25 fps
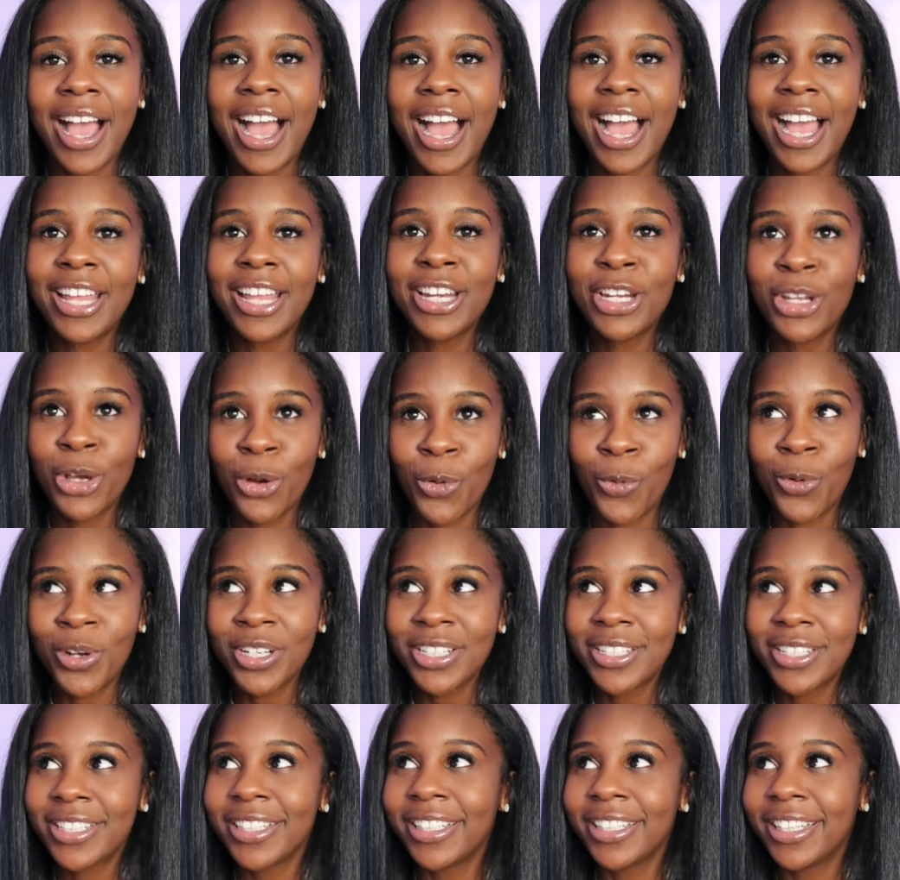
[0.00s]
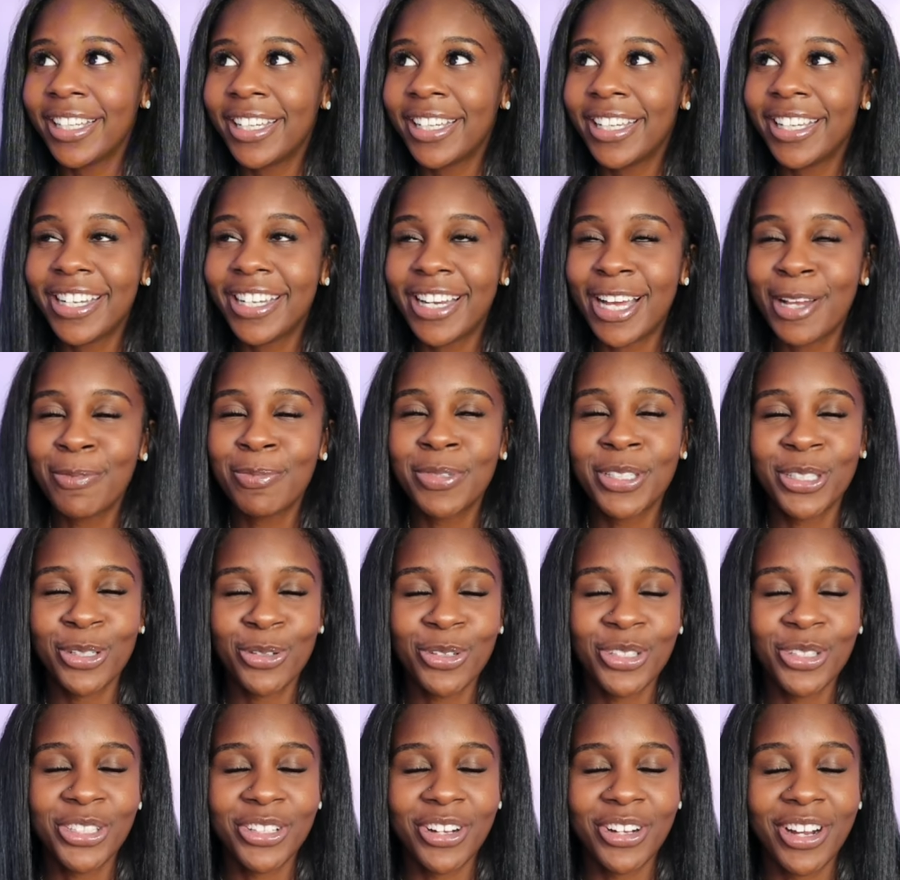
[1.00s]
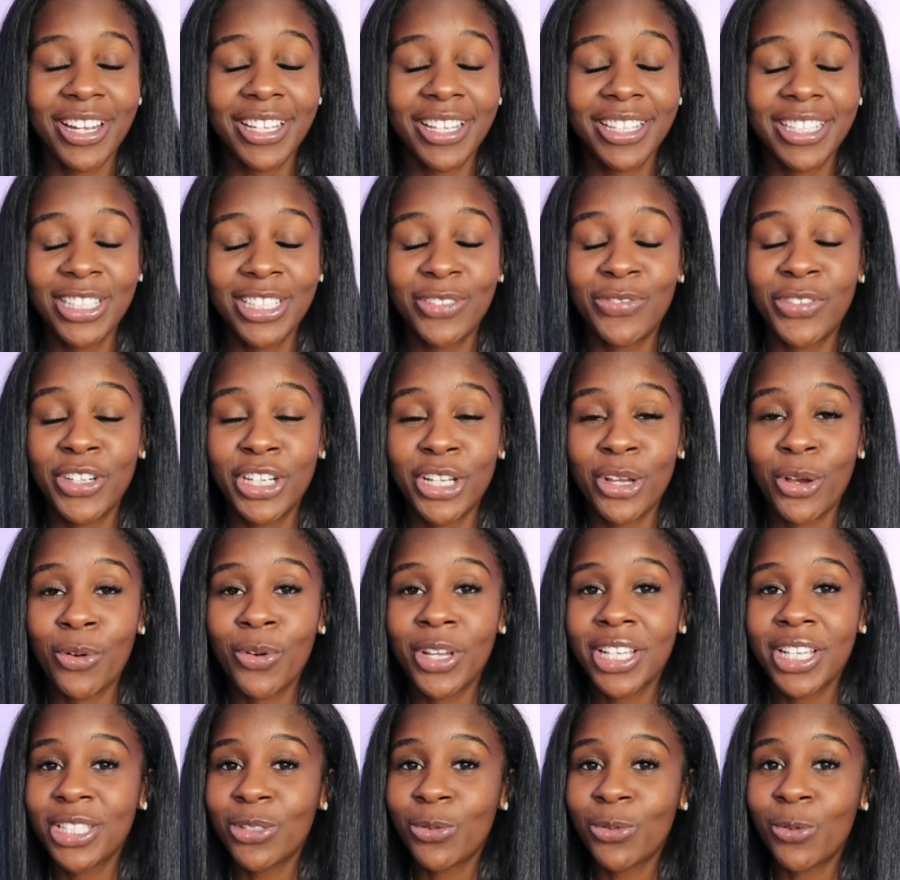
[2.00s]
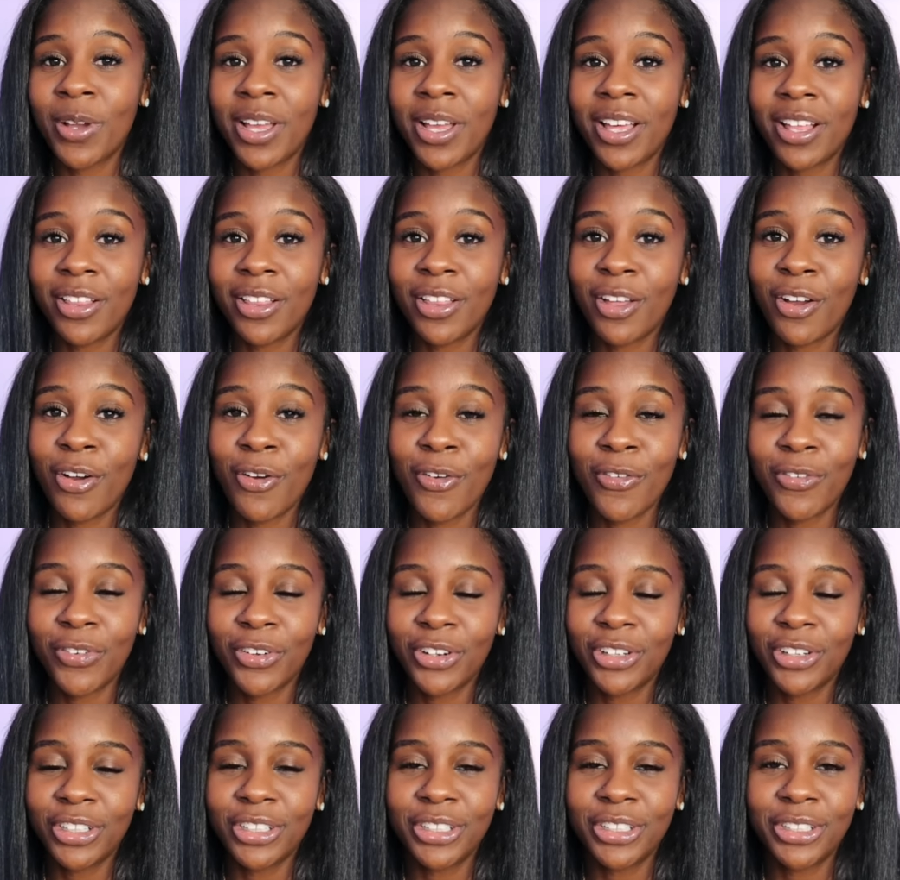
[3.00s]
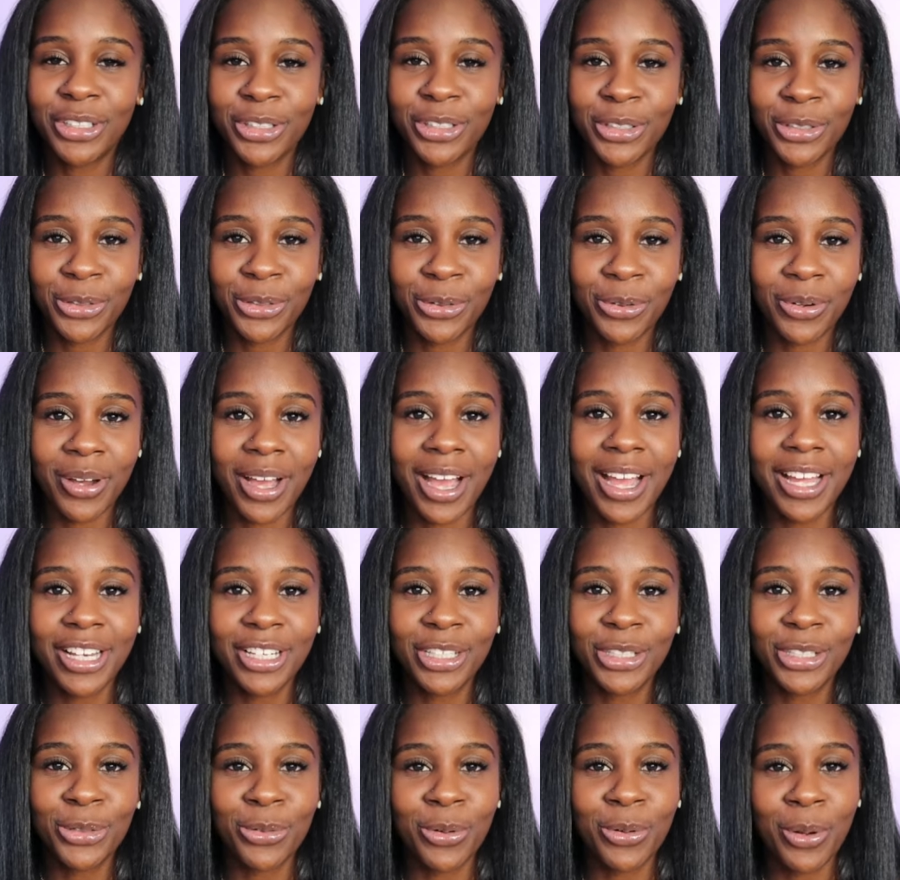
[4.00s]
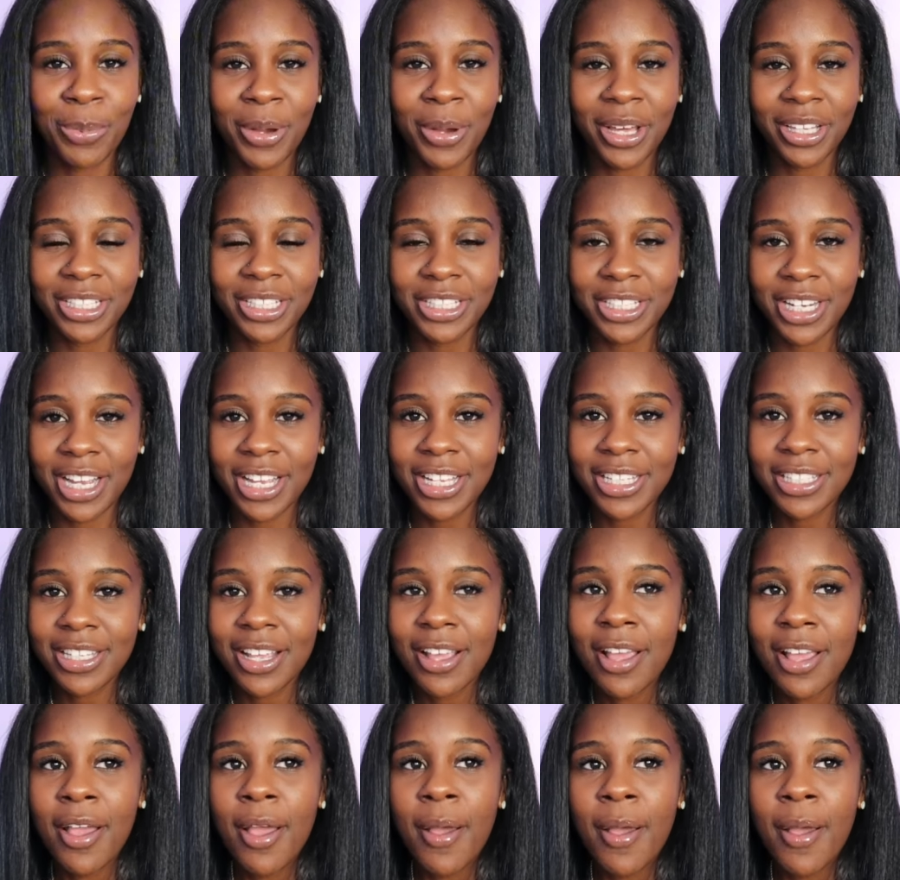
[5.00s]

i know once again i'm so sorry this video is well overdue i do apologize